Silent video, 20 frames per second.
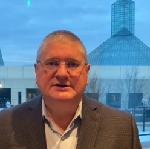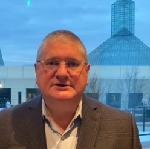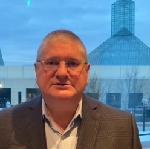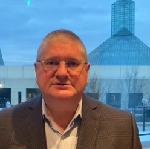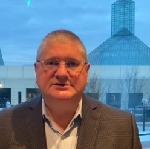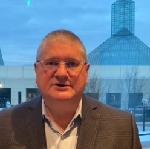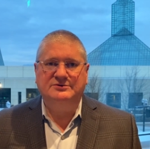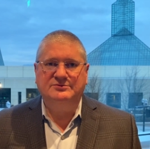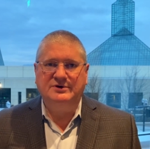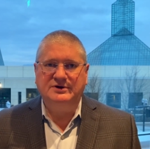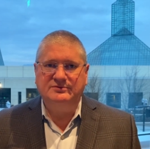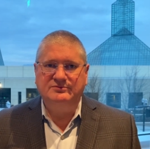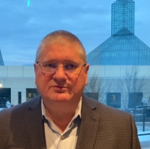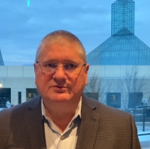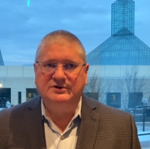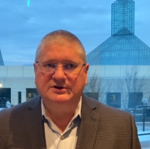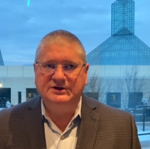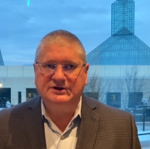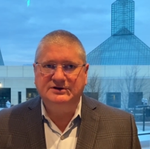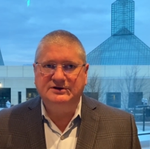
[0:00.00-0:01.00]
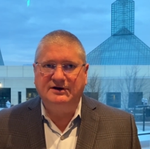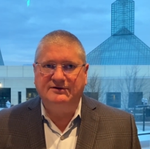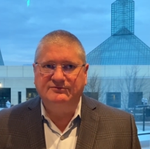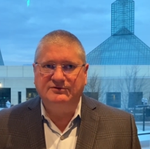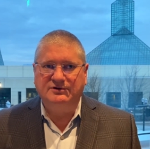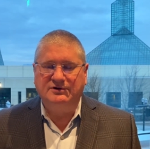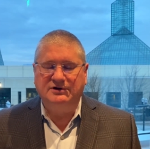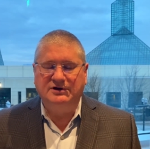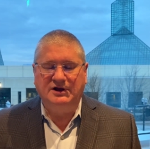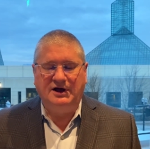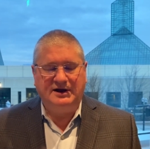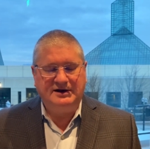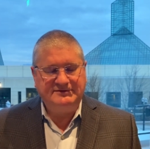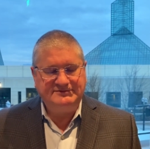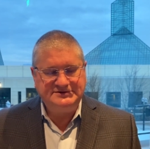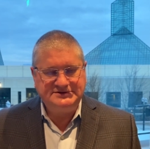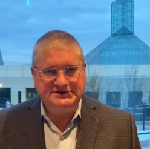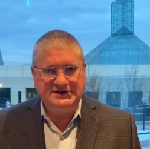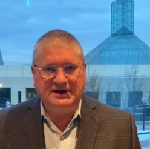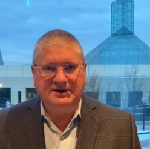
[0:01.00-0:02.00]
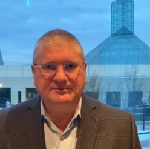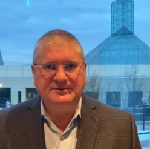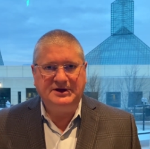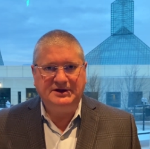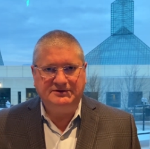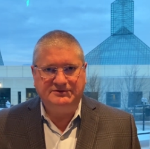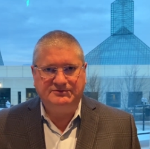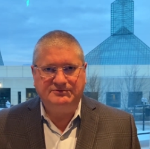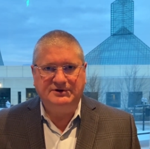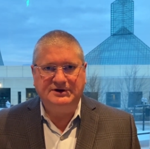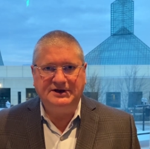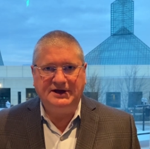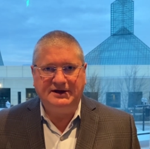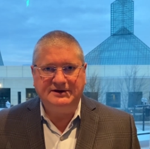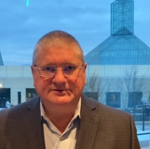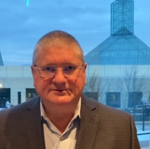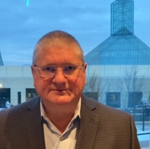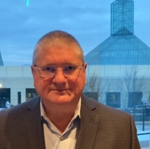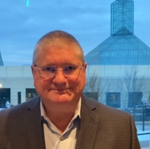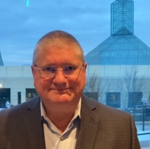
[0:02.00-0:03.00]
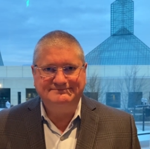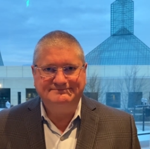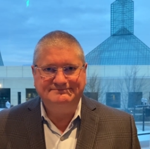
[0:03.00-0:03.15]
So we really cover a lot of CME in 3 days.